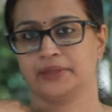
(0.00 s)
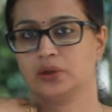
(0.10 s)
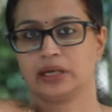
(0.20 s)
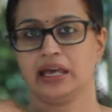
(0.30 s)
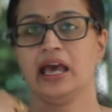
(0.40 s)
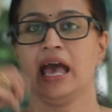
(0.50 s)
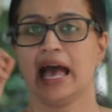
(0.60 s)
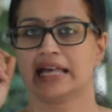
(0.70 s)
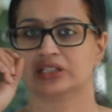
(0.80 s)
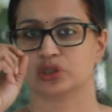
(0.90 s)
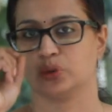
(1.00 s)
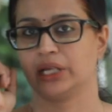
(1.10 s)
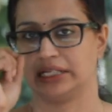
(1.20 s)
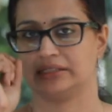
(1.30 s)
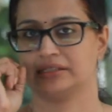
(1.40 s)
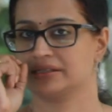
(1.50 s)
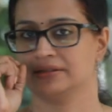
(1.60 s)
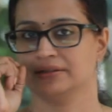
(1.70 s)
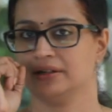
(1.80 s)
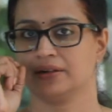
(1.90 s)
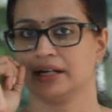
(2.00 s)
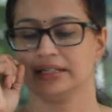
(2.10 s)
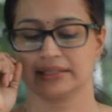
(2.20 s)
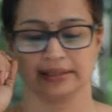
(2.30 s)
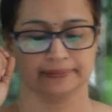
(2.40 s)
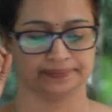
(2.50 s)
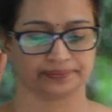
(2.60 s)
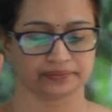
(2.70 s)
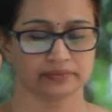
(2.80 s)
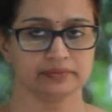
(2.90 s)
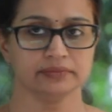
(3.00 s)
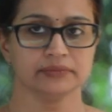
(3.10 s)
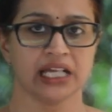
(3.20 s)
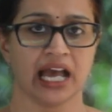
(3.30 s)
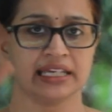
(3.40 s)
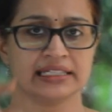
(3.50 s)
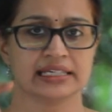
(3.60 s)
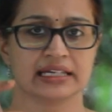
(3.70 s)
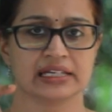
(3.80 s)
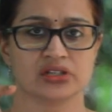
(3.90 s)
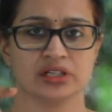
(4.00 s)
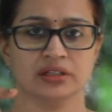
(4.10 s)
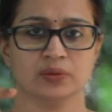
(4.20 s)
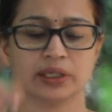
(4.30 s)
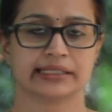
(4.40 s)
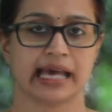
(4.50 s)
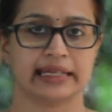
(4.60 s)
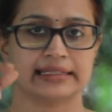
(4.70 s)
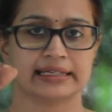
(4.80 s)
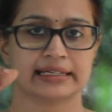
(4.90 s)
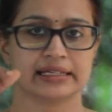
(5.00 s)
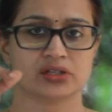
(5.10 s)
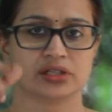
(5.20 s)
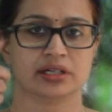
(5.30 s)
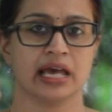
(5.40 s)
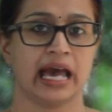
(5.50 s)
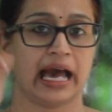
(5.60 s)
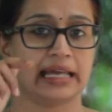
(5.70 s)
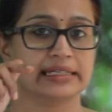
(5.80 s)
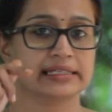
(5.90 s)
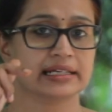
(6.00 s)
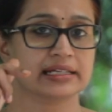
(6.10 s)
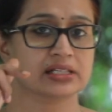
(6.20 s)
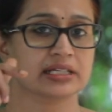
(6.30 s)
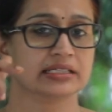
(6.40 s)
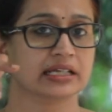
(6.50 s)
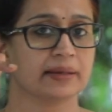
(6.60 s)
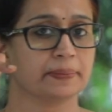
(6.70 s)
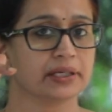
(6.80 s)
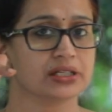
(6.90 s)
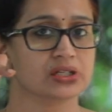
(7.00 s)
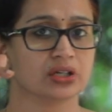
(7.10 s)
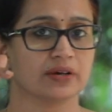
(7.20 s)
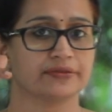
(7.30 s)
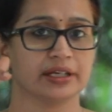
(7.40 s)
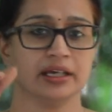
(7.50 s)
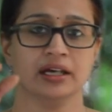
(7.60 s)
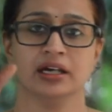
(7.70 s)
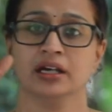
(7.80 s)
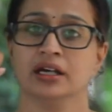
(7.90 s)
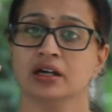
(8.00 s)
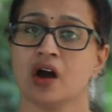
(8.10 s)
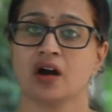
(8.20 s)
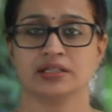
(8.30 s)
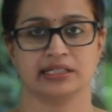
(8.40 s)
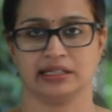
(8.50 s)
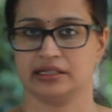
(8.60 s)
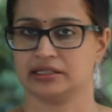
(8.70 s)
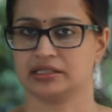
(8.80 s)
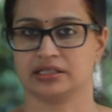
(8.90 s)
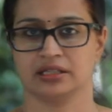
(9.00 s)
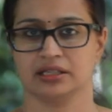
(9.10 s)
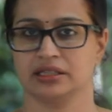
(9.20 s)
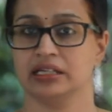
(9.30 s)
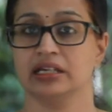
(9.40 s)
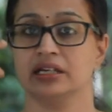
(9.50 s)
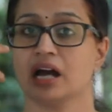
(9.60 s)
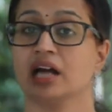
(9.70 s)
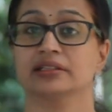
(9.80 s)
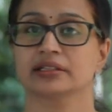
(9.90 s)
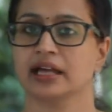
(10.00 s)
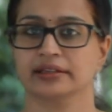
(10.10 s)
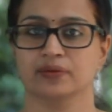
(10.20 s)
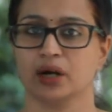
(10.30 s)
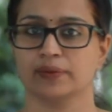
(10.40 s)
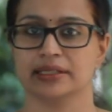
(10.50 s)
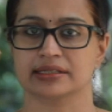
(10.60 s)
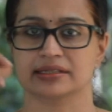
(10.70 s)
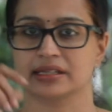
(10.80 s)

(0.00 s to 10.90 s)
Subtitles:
Okay, assonance. All right. Alliteration. What is alliteration? Alliteration is the repetition of the consonants, the other than the vowels.